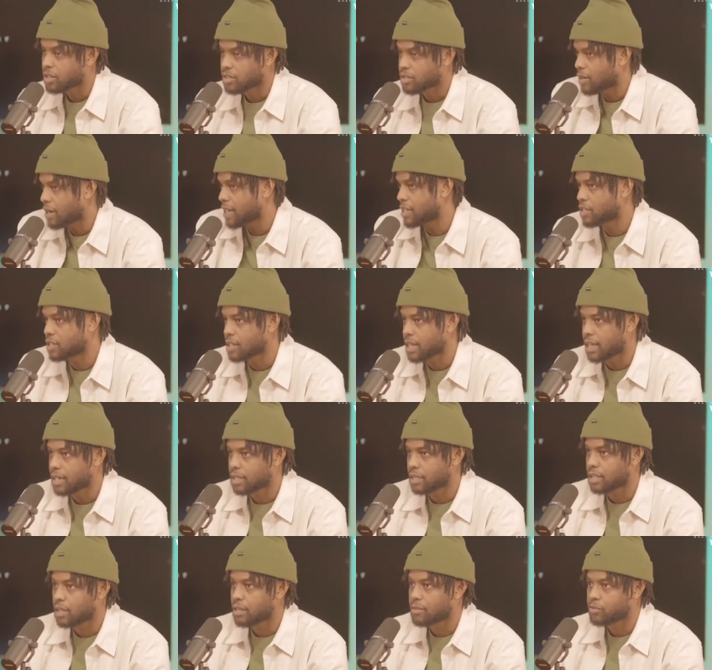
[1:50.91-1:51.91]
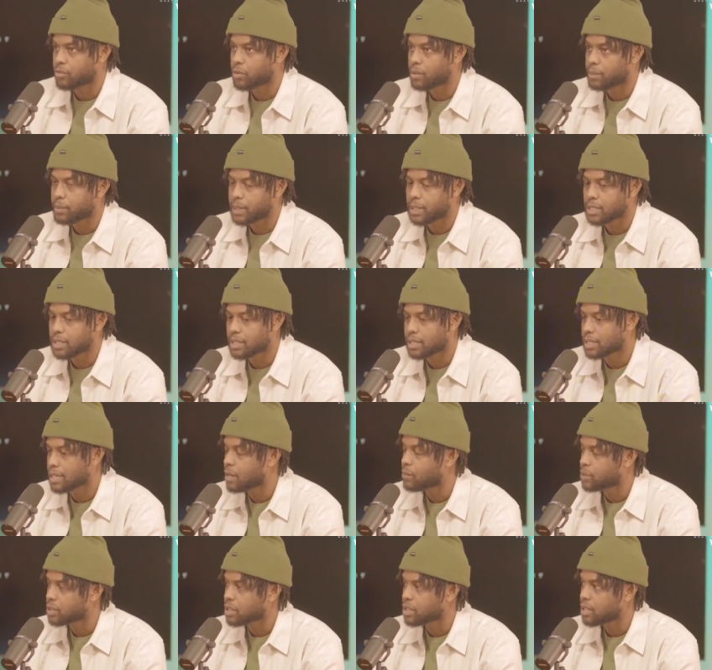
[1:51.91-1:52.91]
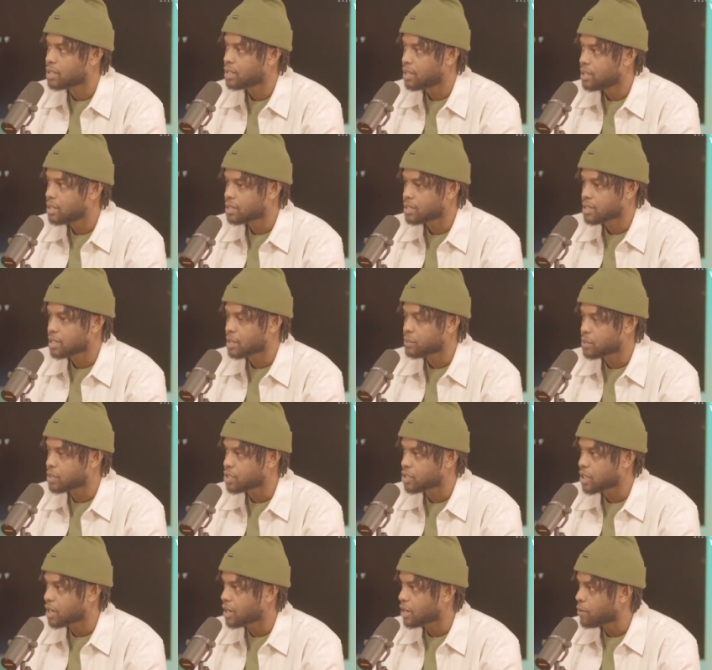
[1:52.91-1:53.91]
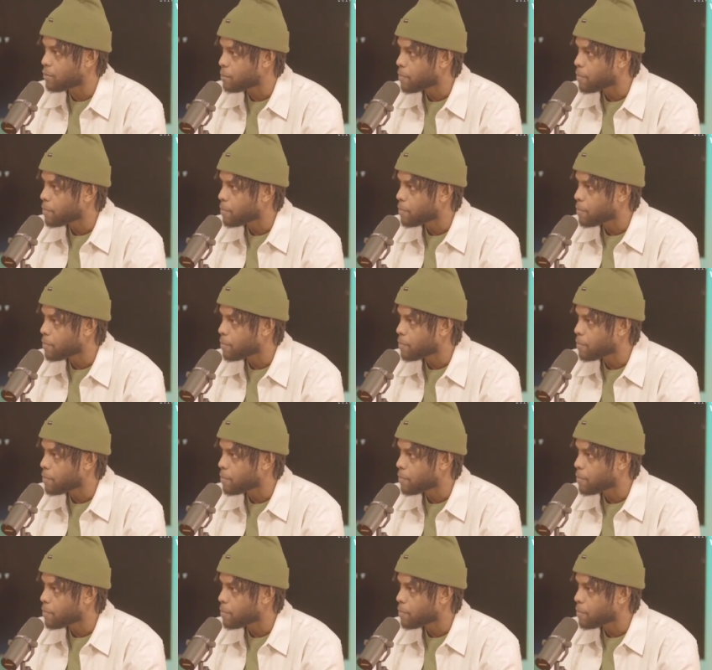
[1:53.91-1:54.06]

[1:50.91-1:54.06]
So I just had a love for it since I was a since I was a child.